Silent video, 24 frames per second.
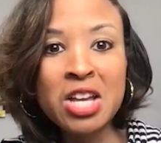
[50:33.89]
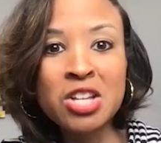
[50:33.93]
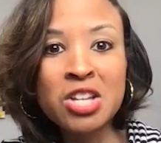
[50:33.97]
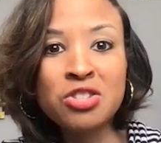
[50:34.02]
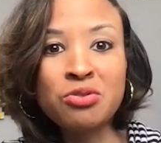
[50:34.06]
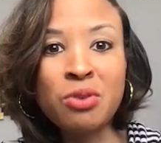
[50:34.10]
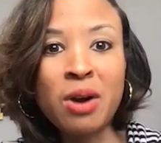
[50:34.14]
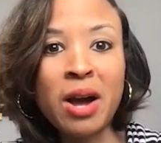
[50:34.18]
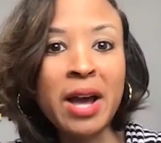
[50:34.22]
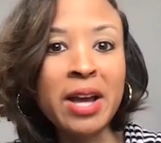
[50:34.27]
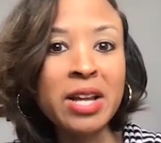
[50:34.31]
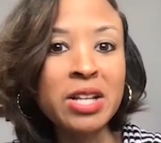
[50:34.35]

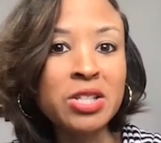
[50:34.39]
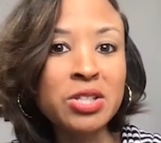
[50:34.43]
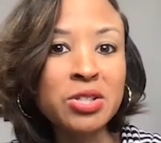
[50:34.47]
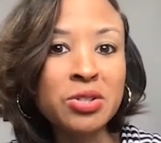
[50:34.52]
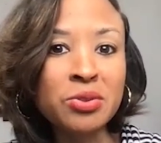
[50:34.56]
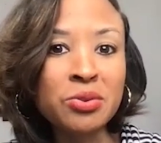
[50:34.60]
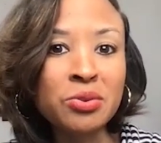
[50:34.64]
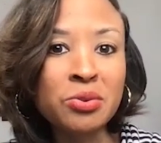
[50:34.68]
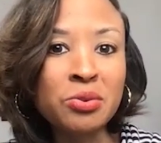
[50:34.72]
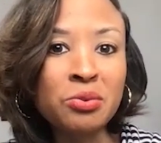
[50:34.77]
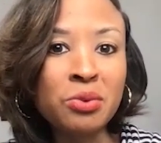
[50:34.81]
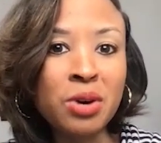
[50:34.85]
trying
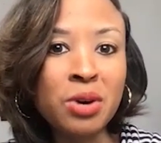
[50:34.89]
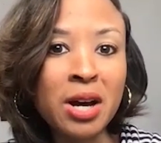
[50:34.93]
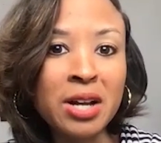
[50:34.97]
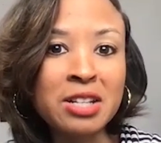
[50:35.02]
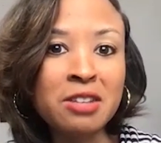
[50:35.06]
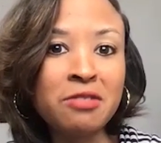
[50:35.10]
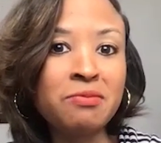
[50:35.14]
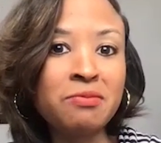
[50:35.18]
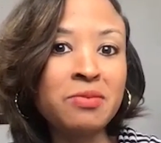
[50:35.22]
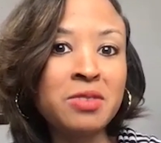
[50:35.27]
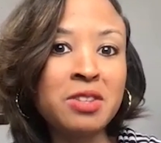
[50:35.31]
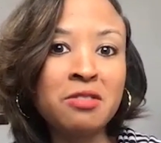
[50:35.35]
to
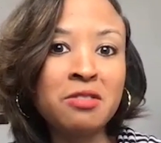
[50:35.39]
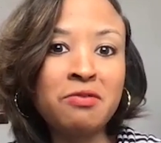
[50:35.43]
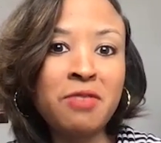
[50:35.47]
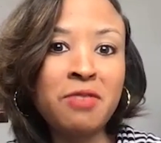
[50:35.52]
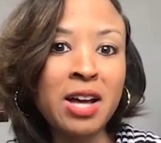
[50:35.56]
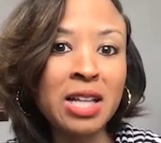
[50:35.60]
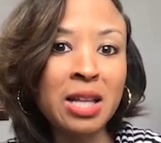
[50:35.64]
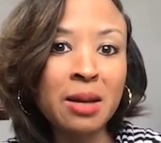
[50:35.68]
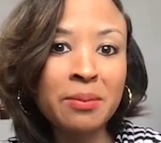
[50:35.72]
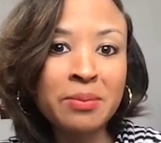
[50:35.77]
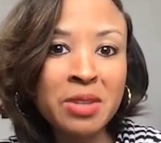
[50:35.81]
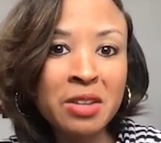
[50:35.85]

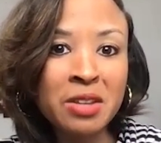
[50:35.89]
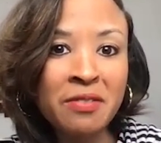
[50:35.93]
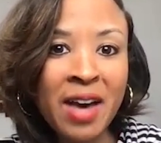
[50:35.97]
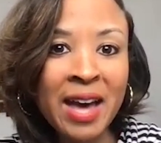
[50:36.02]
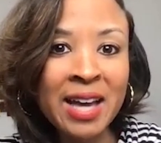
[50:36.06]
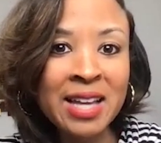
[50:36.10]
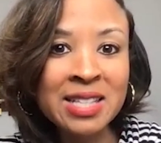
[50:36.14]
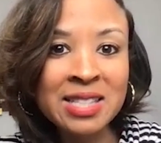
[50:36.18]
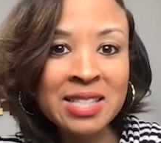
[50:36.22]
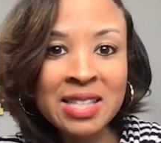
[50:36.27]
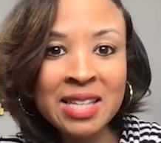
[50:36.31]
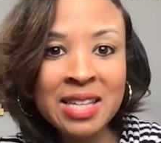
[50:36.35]
develop the
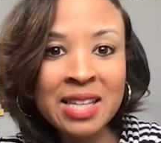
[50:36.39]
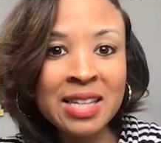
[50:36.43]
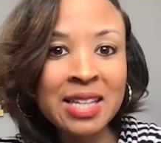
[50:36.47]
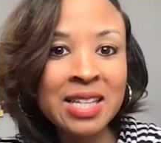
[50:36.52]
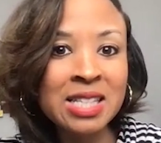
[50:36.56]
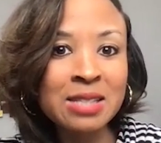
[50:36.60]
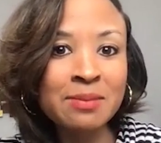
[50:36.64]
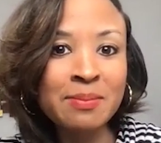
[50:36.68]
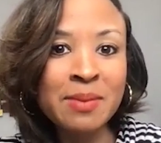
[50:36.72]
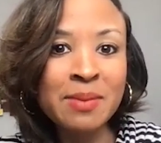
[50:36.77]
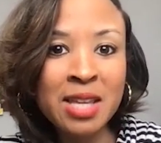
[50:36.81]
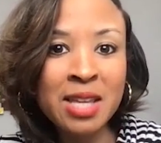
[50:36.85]
vaccine,
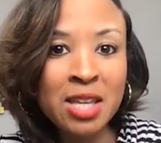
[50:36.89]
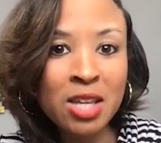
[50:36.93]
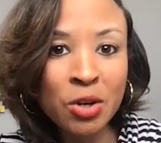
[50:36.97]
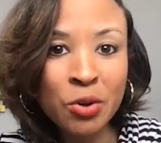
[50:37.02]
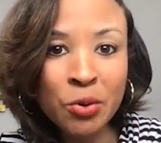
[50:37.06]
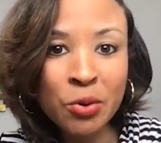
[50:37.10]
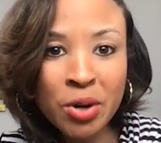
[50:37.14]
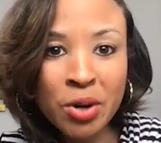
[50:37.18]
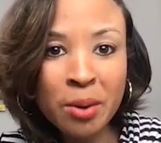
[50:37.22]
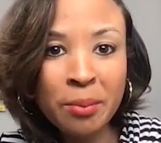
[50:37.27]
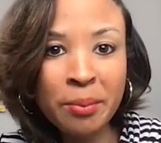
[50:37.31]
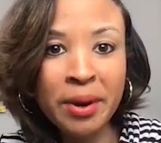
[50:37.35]
because Ma'Khia
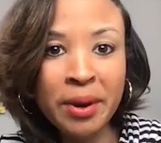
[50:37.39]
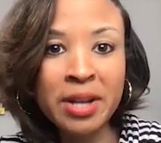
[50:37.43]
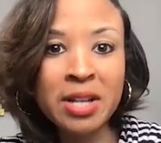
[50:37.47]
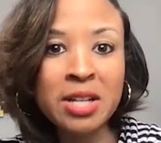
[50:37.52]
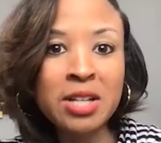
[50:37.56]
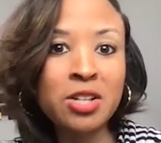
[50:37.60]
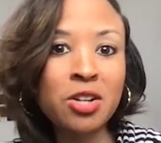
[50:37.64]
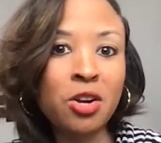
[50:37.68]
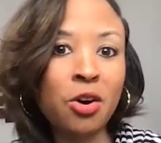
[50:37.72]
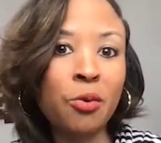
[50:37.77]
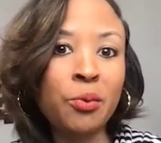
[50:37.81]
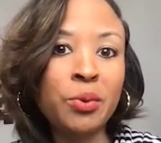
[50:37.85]
Bryant,
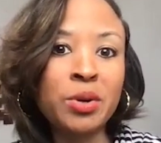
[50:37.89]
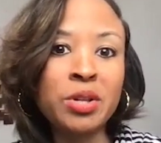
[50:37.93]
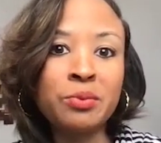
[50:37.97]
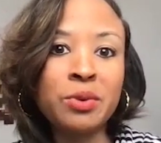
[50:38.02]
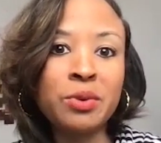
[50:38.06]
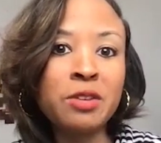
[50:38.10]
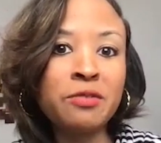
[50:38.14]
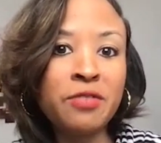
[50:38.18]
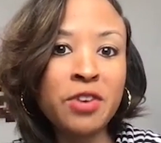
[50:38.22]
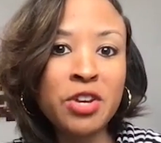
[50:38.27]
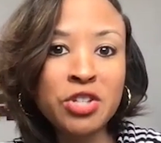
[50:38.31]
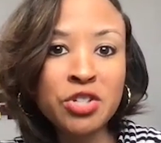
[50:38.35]

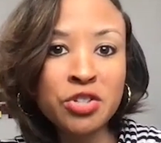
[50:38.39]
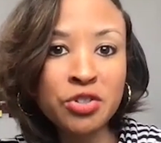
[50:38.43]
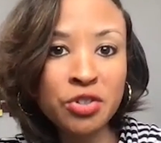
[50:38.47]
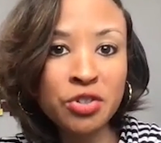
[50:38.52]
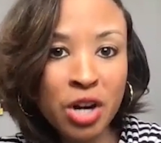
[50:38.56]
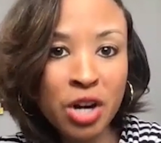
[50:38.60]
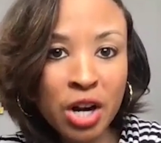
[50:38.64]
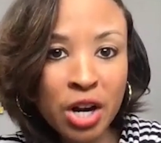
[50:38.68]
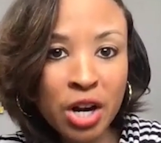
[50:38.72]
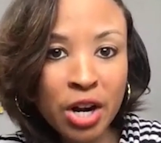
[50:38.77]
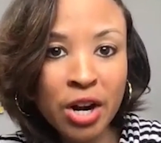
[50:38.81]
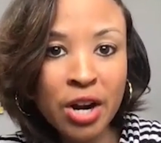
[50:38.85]
we featured
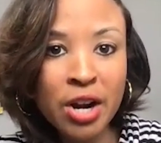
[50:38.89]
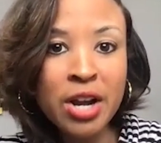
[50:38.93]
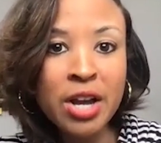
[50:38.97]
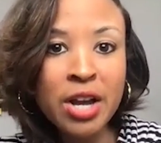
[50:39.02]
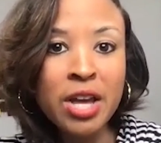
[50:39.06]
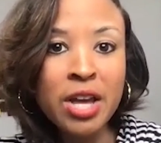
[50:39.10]
her.